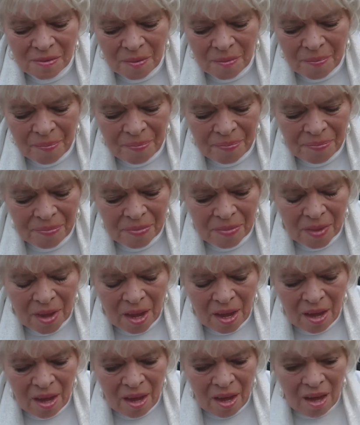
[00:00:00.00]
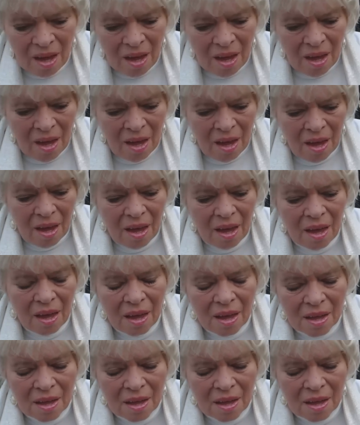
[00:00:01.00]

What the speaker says: (no one is talking)